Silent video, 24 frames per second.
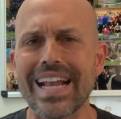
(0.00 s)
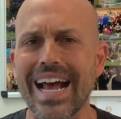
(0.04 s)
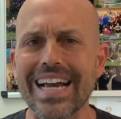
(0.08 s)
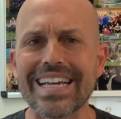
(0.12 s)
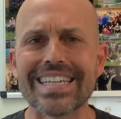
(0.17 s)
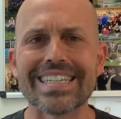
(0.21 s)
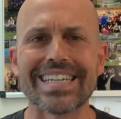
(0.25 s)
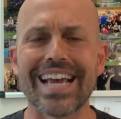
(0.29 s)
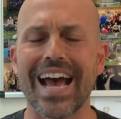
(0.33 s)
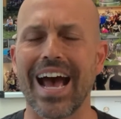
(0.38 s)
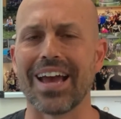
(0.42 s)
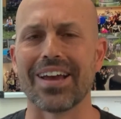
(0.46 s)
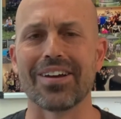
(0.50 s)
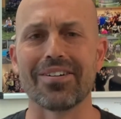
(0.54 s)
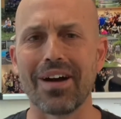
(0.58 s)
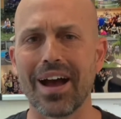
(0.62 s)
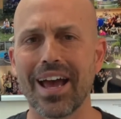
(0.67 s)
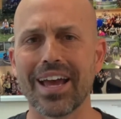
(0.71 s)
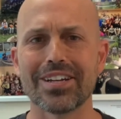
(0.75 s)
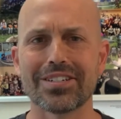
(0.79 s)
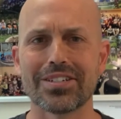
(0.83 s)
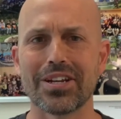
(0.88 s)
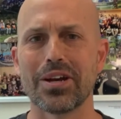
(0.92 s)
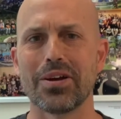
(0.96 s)
nice guy who
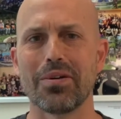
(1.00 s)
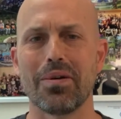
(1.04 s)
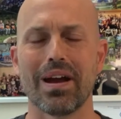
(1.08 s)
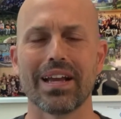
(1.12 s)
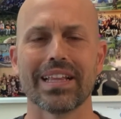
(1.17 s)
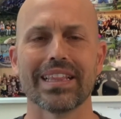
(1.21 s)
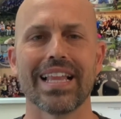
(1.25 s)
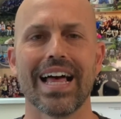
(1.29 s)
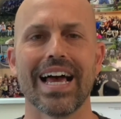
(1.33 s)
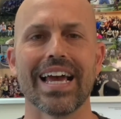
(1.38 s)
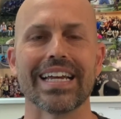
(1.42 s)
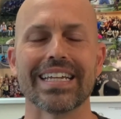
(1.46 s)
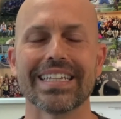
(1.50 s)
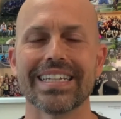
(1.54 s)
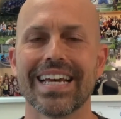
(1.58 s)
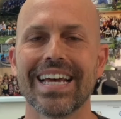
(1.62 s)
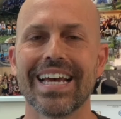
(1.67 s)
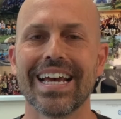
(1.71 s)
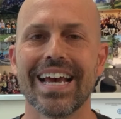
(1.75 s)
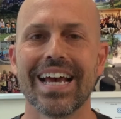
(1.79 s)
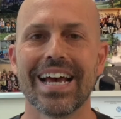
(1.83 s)
I actually quite liked.